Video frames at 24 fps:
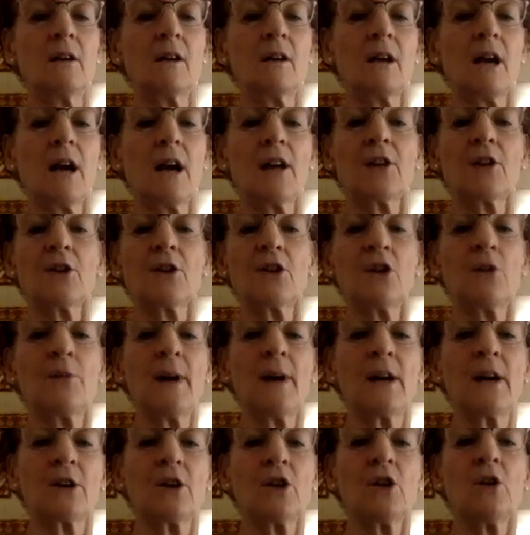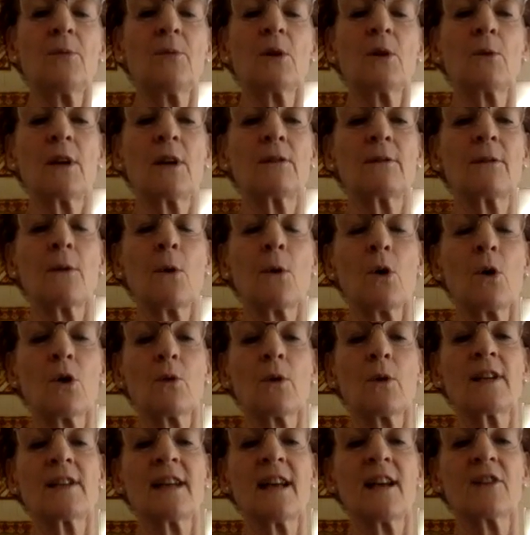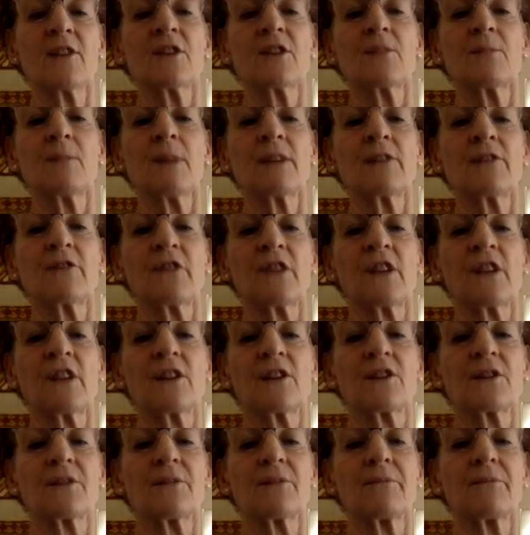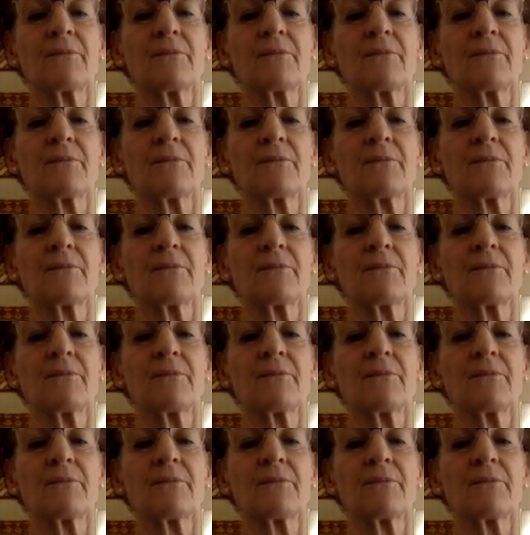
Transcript: I don't know about you, but it went all the way down to my feet.